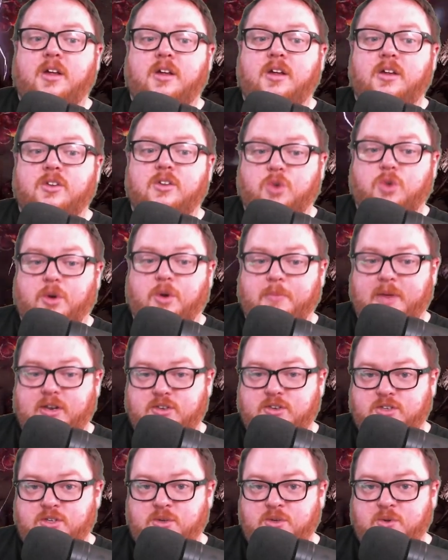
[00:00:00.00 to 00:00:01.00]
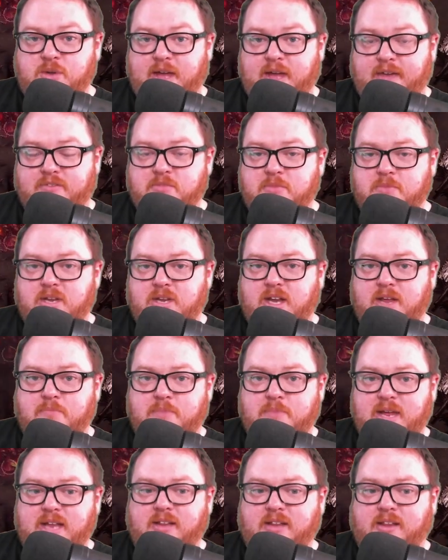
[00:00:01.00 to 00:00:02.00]
Torment 2, you have to beat a
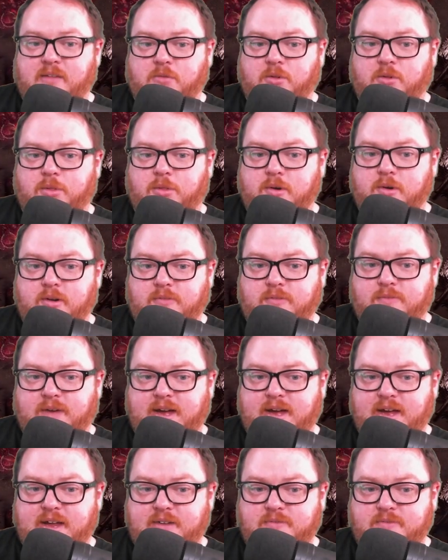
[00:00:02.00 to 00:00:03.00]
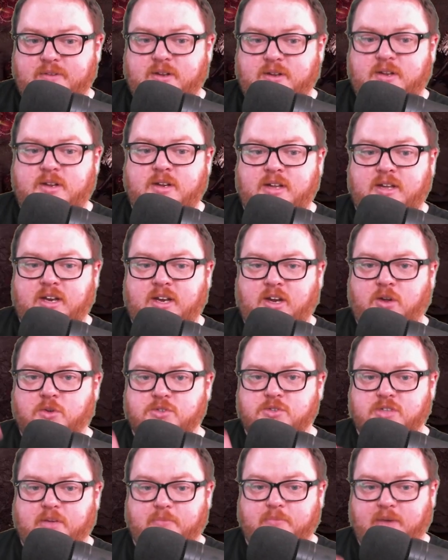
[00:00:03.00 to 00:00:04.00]
pit level 35, and it goes
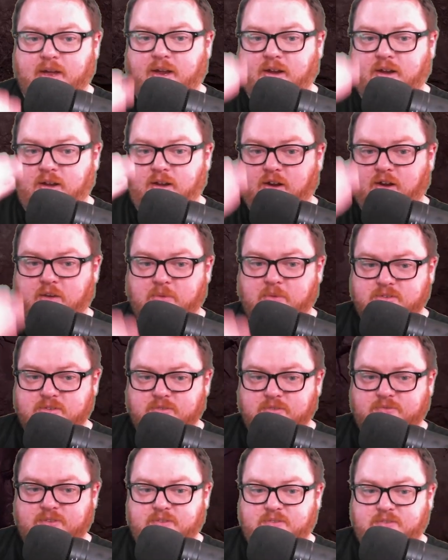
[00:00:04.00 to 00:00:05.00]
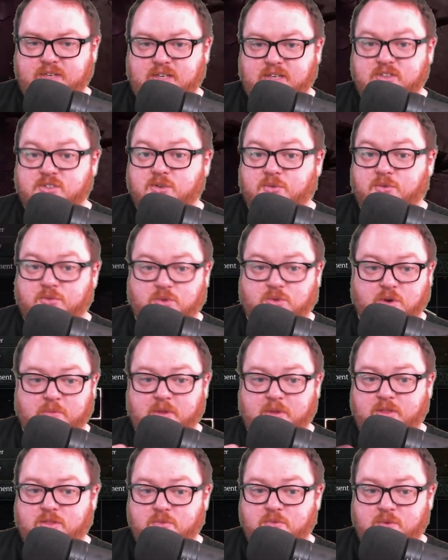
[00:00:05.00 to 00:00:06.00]
up by increments of 15. So Torment
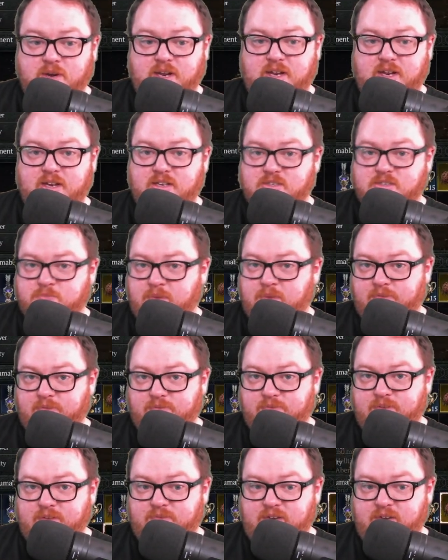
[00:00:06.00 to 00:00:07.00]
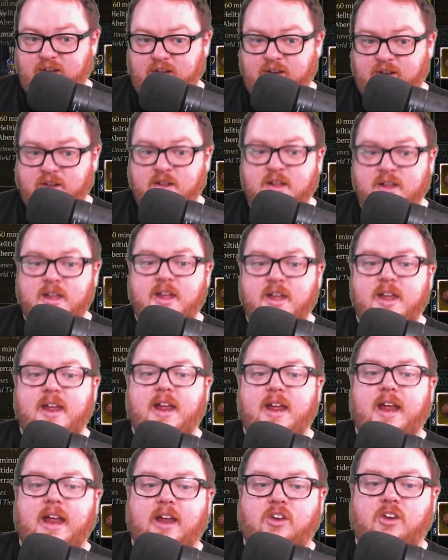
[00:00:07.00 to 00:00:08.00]
3 is pit 50,
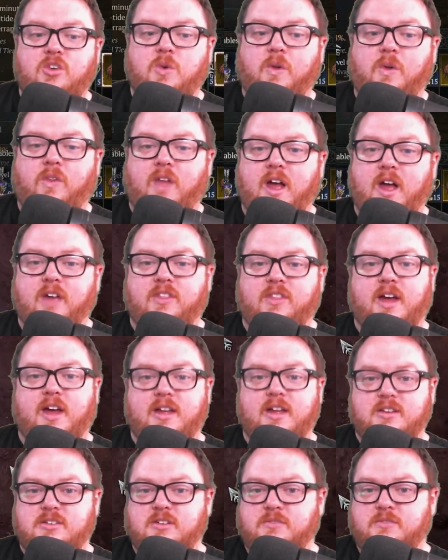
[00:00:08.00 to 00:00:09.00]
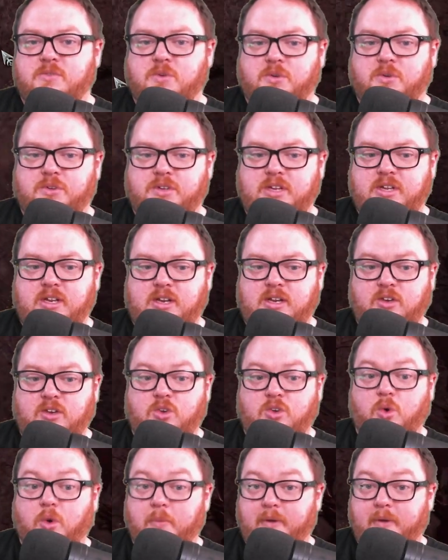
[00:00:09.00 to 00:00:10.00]
and to unlock the highest difficulty,
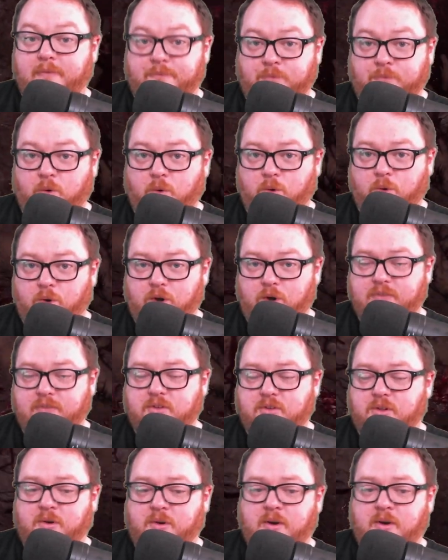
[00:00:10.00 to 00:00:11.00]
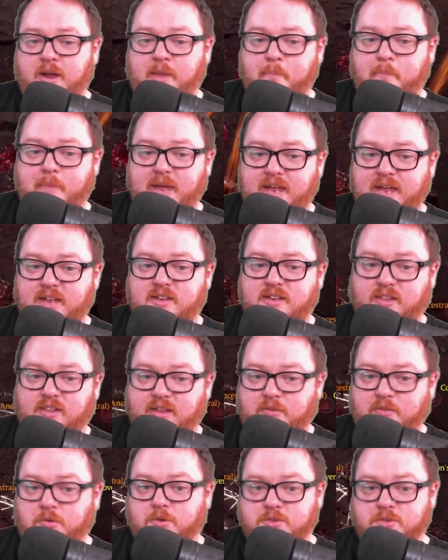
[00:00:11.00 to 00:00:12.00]
Torment 4, you have to clear a pit
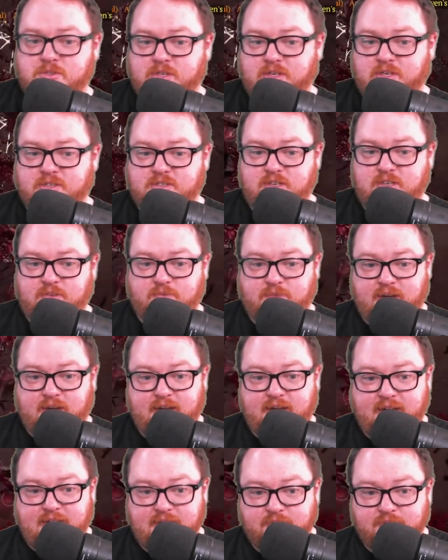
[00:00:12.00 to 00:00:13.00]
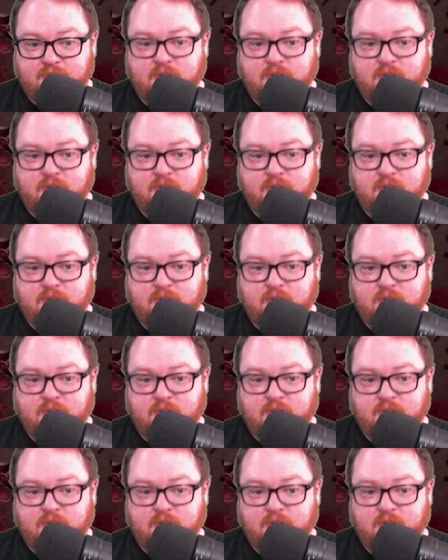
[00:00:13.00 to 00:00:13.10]
level 65.